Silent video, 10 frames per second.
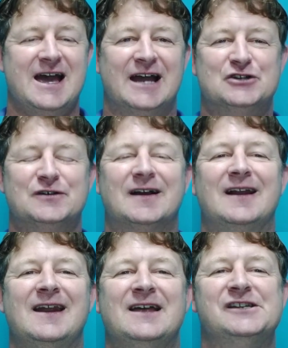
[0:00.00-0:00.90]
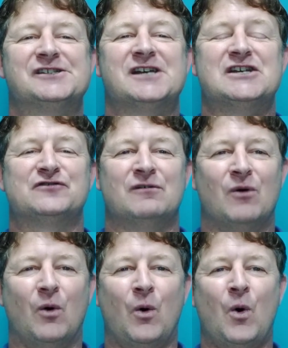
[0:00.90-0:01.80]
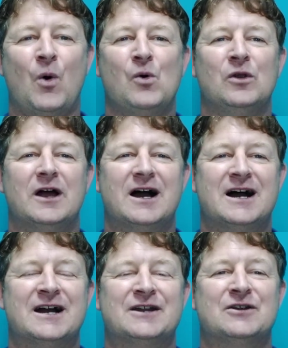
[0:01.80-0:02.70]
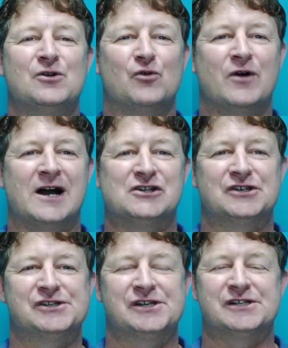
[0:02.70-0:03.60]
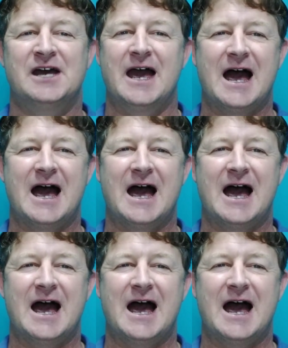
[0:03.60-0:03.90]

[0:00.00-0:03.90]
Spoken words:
and to cleanse us from all unrighteousness.